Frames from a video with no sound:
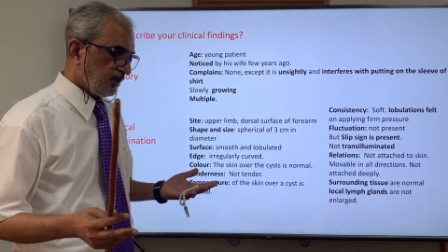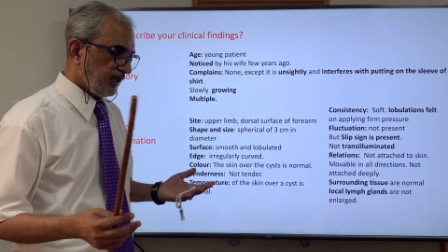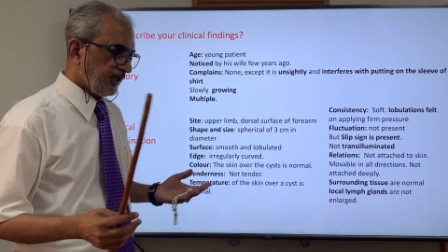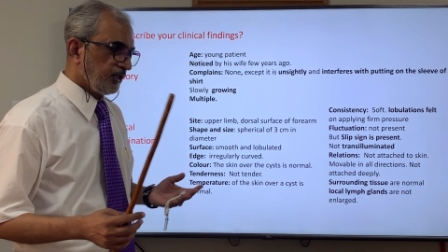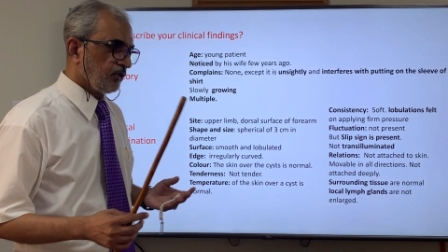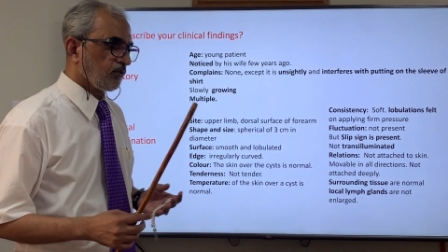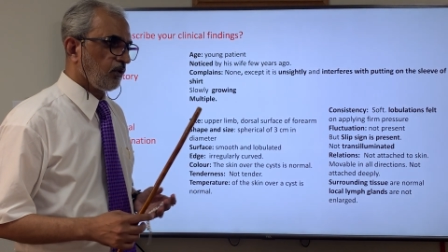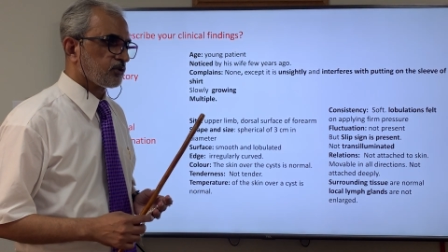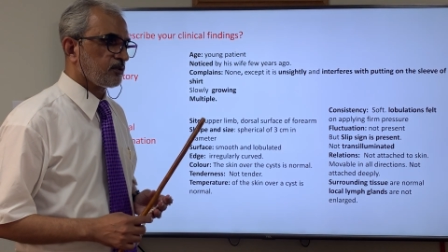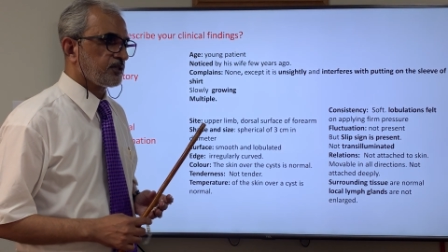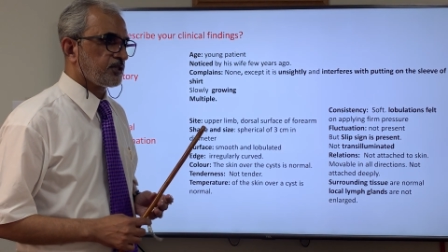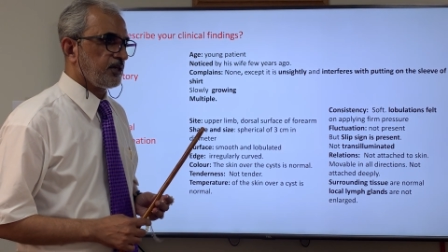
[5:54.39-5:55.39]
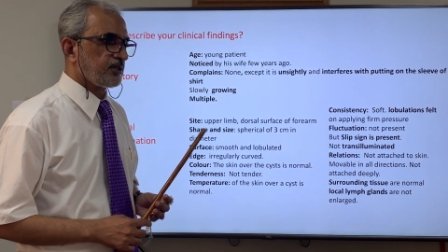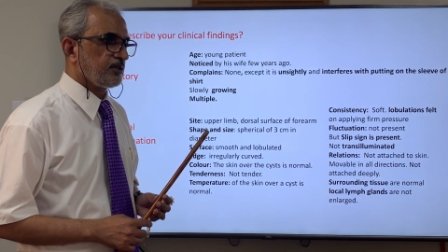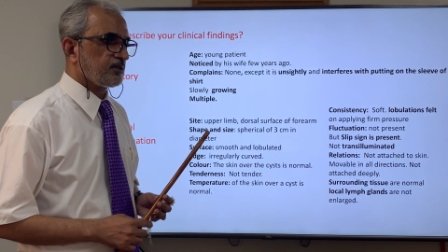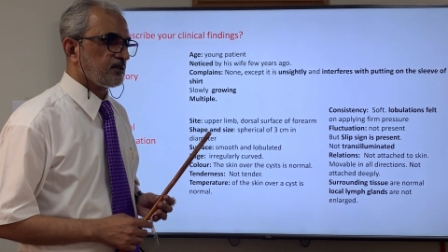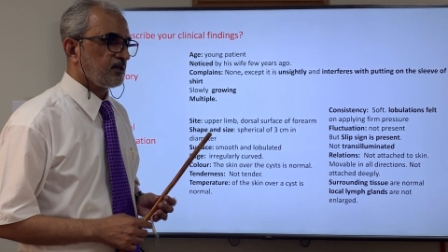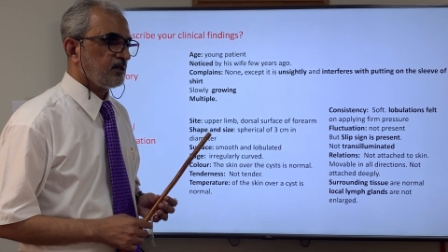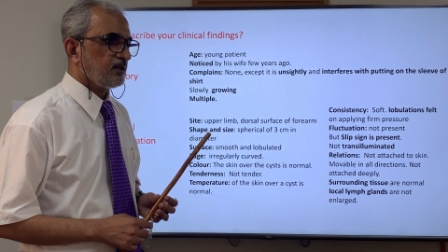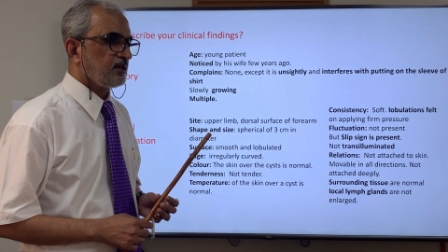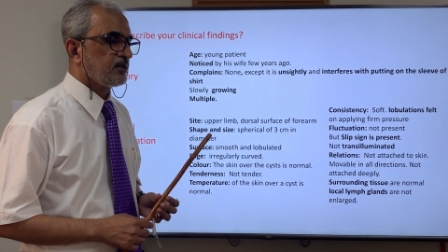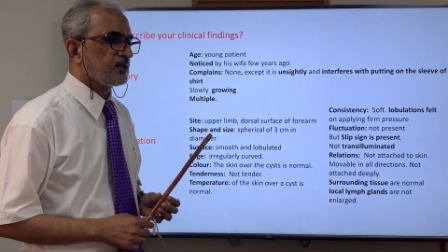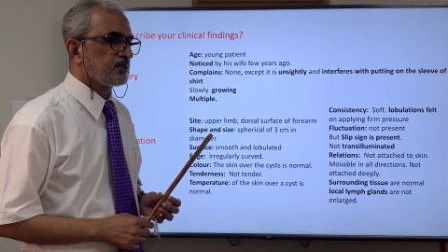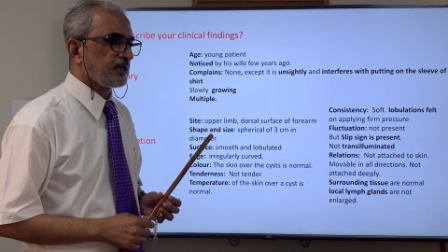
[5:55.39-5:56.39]
and neurovascular status
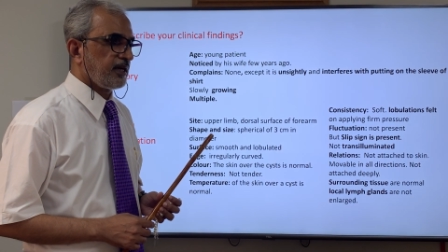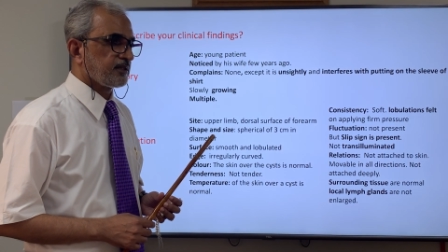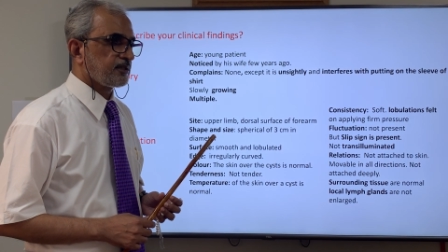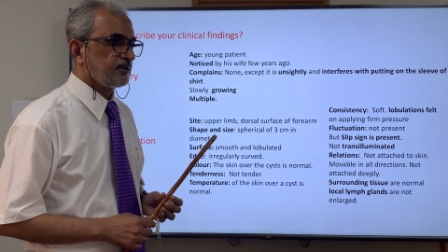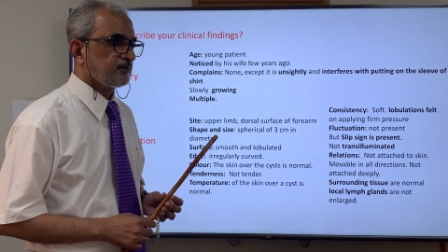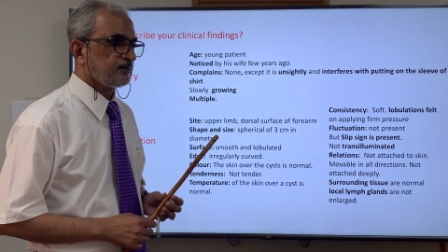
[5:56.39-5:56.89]
is intact.